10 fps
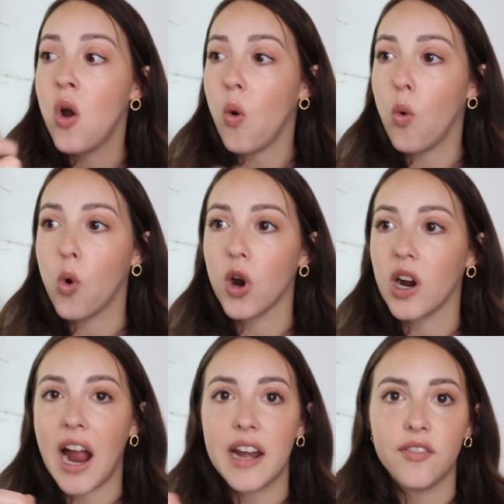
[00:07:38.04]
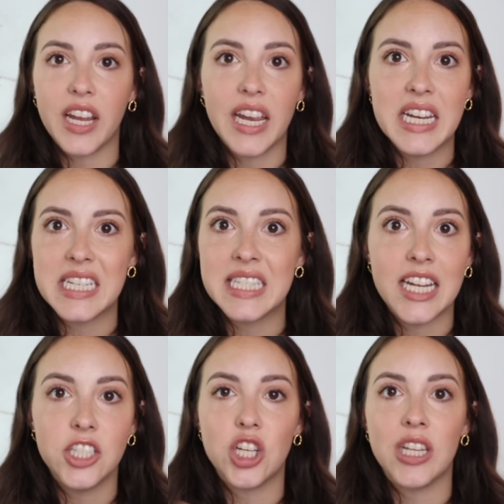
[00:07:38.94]
or kind of like an
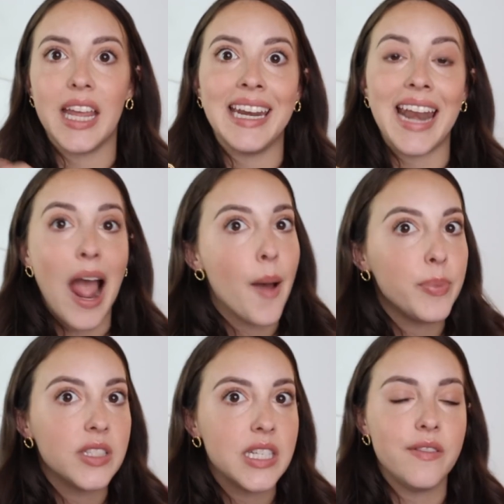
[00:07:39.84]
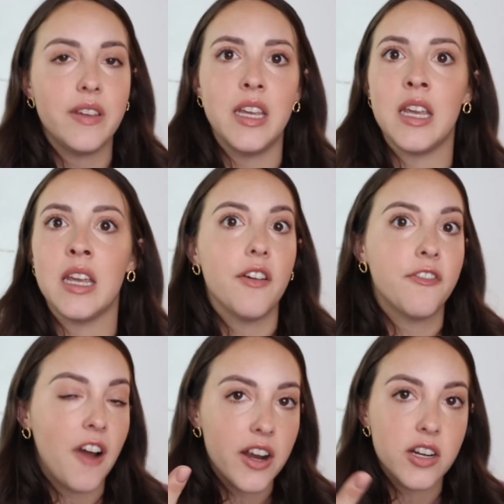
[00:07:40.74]
extension like an Apple TV, a
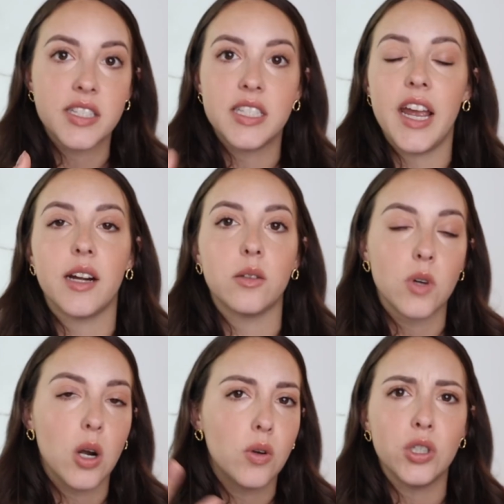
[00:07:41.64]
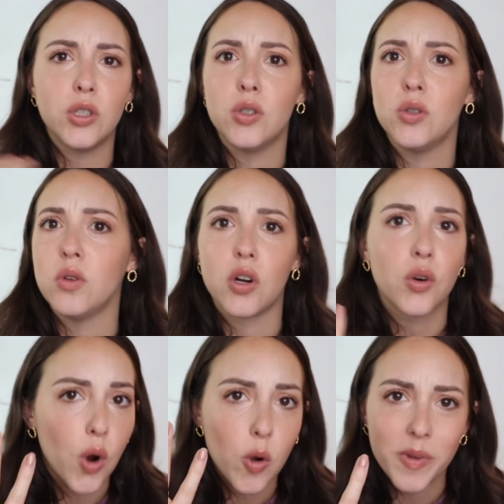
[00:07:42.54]
Fire Stick, a Roku, a
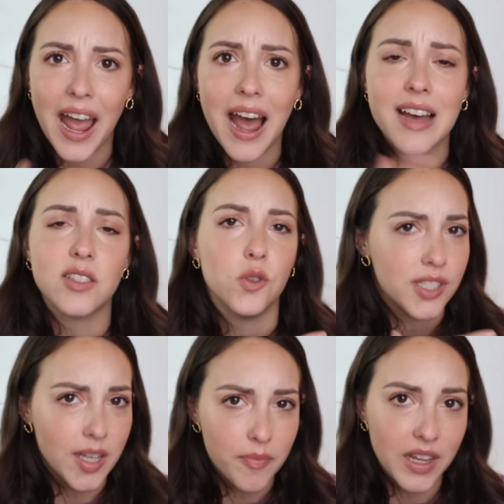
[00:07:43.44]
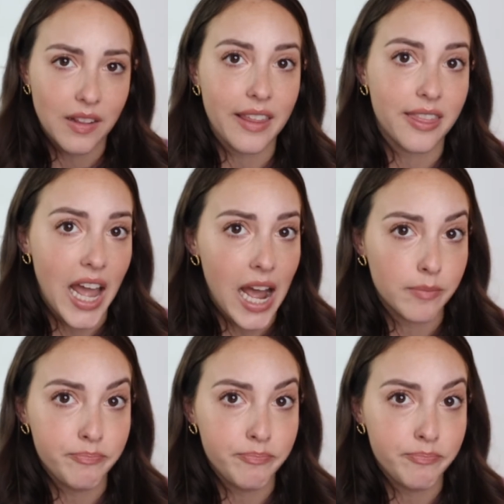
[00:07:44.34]
Chromecast, or something like that.